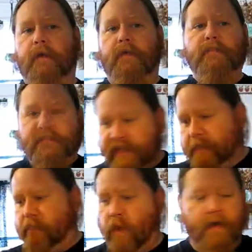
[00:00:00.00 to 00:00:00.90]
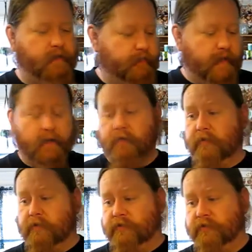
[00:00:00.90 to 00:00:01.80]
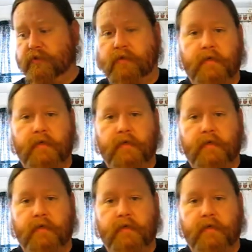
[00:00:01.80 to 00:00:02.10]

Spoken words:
Step 1 to making our roast.